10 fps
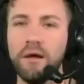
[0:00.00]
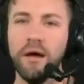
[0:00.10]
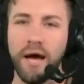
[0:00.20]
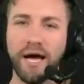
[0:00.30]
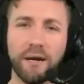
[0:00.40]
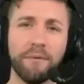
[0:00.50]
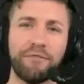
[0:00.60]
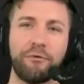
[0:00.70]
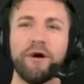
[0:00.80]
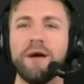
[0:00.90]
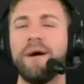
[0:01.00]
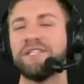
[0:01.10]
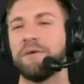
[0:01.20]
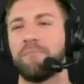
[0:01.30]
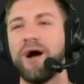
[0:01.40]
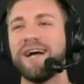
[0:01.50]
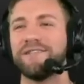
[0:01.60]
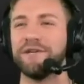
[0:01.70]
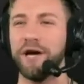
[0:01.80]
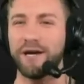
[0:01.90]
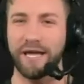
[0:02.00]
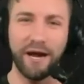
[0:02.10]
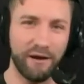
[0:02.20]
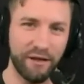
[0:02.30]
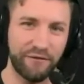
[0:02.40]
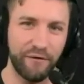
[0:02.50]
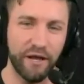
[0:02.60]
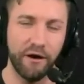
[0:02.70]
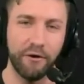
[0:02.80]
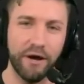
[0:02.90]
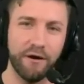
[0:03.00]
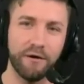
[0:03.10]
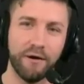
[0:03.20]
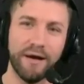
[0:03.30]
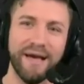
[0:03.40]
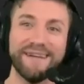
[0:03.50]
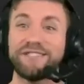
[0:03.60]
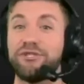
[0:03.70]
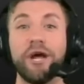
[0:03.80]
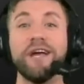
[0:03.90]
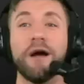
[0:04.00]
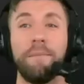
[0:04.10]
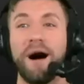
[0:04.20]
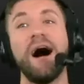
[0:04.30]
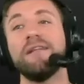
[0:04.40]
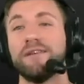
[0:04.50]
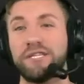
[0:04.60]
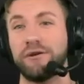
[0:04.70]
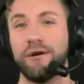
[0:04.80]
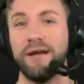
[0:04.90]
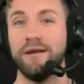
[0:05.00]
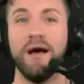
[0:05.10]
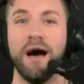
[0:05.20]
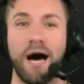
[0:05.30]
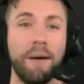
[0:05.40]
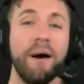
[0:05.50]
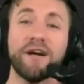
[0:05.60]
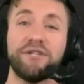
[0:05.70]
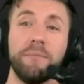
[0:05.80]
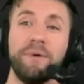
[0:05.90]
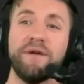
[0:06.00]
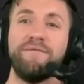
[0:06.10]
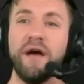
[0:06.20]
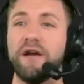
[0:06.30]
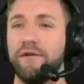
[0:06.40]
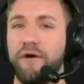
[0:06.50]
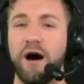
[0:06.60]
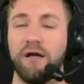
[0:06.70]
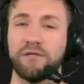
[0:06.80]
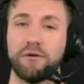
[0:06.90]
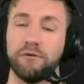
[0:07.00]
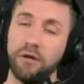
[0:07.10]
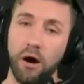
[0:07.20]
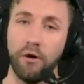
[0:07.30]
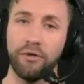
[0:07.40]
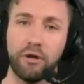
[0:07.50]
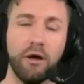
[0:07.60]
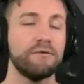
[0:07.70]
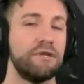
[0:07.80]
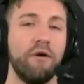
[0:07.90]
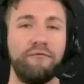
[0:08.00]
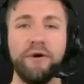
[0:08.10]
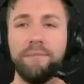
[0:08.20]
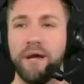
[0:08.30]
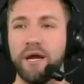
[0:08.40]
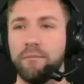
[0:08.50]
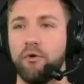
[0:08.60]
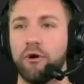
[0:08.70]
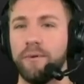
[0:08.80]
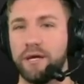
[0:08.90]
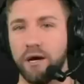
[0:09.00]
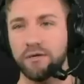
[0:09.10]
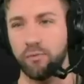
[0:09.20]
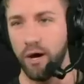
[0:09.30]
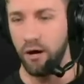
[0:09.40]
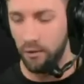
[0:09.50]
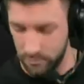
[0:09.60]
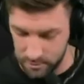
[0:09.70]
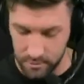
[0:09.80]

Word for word: At number three in my surprising cut candidates video here, it's Jacob Hollister. And I'm actually a big fan of Hollister. No, the clothes don't fit me anymore because, well,